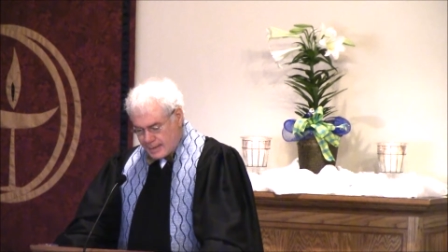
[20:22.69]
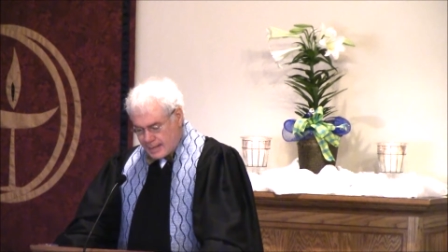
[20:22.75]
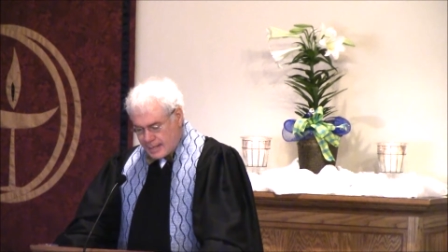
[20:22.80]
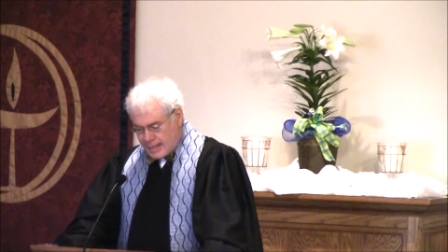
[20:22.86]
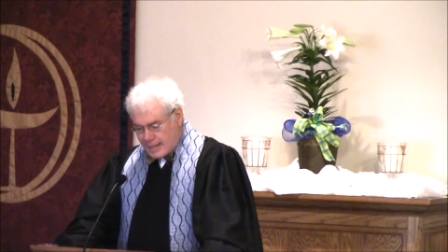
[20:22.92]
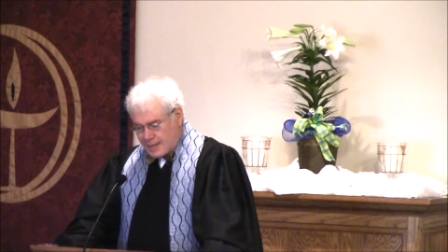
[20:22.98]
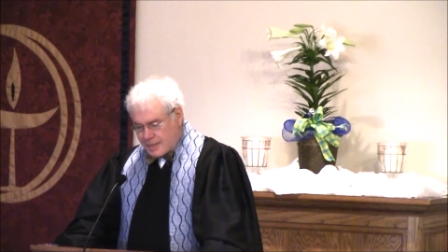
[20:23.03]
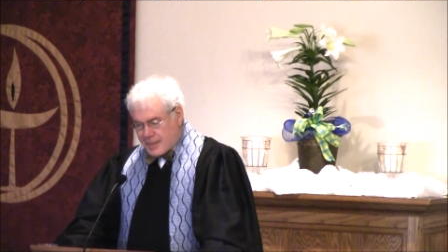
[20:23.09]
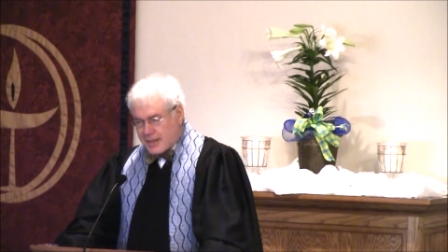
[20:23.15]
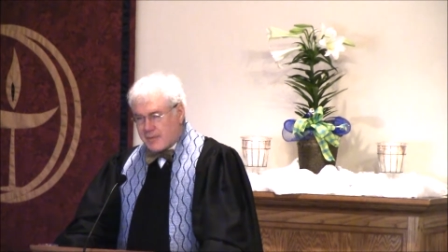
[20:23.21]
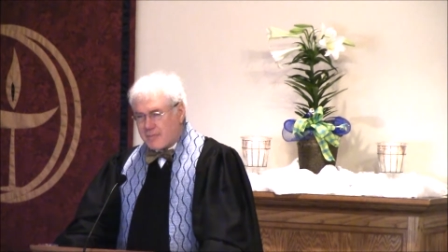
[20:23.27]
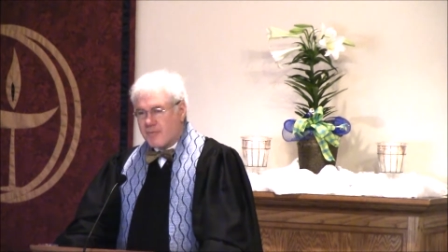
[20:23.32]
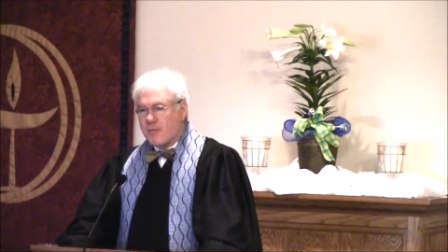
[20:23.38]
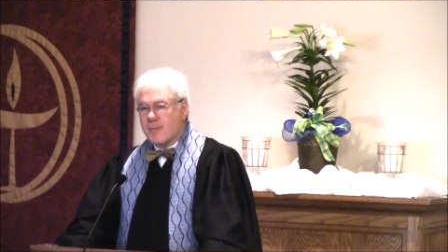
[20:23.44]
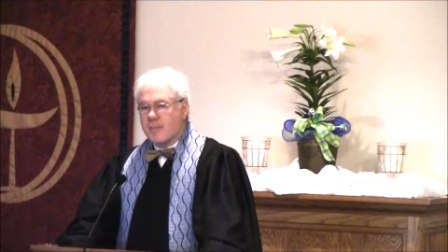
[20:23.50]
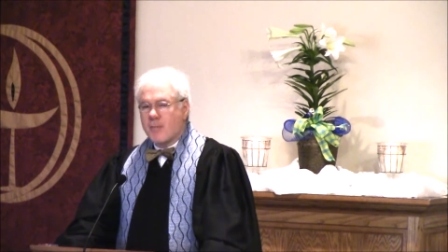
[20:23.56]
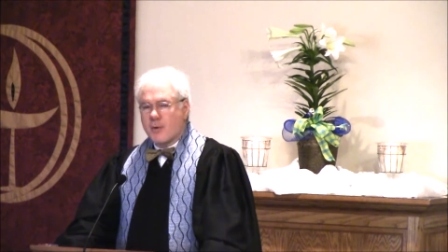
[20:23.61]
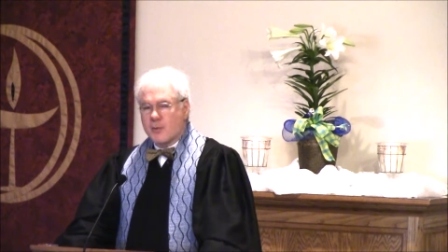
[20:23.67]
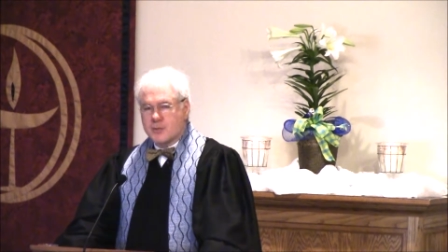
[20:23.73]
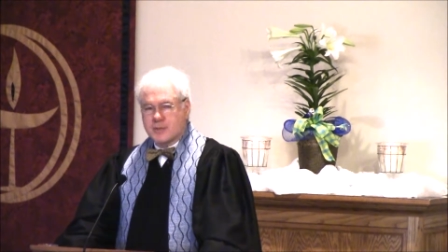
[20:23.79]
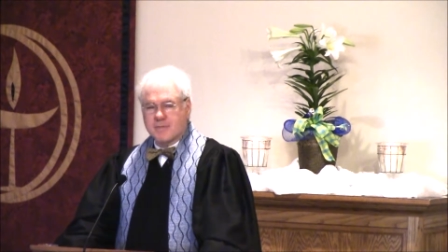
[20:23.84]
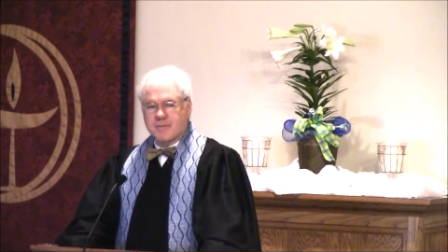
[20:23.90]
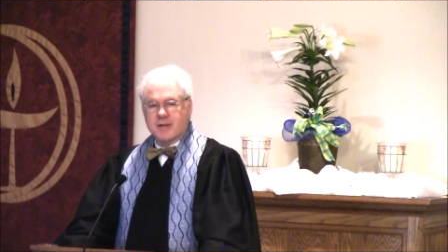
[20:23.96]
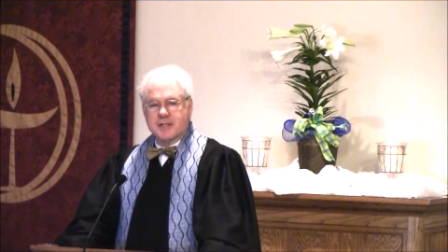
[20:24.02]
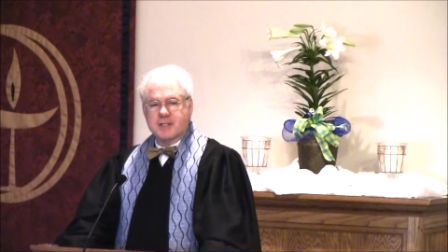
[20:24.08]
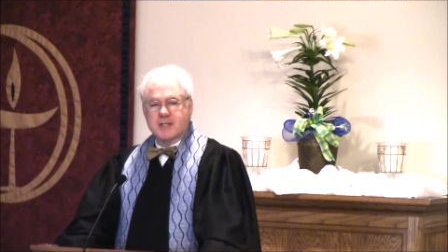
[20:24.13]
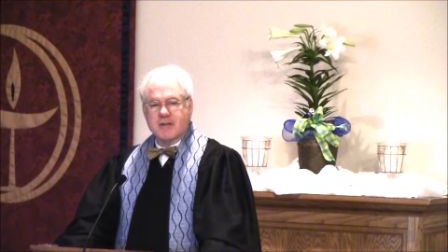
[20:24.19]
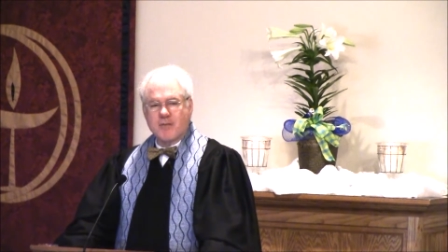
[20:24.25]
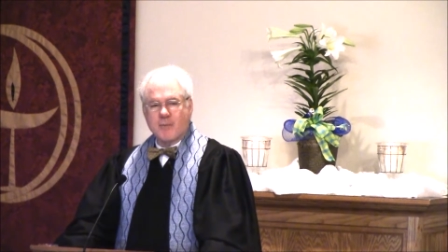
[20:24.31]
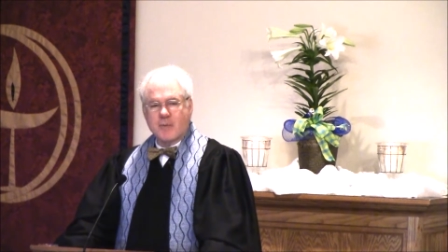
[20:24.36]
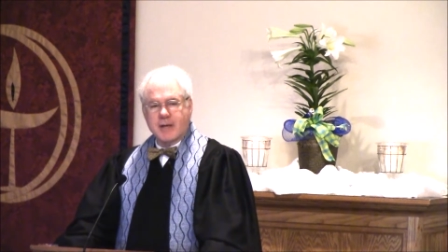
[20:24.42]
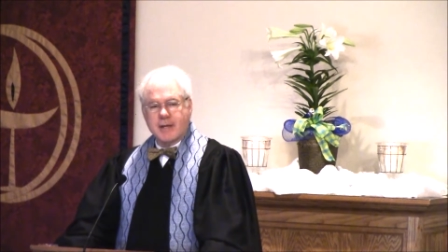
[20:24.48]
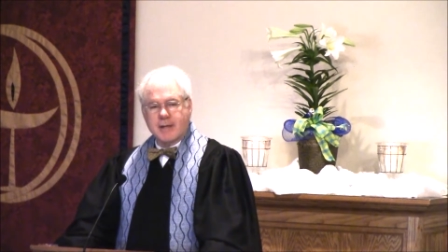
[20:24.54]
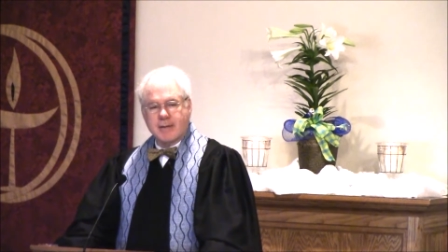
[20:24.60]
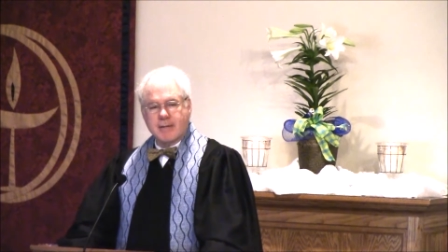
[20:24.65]
And I think for most of us, if
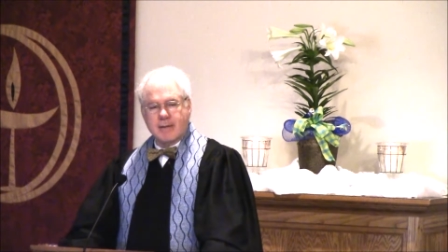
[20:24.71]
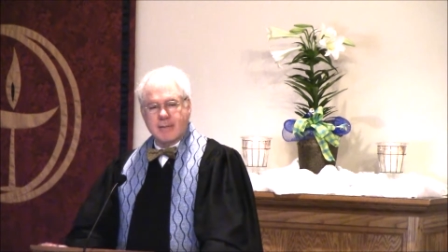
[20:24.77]
we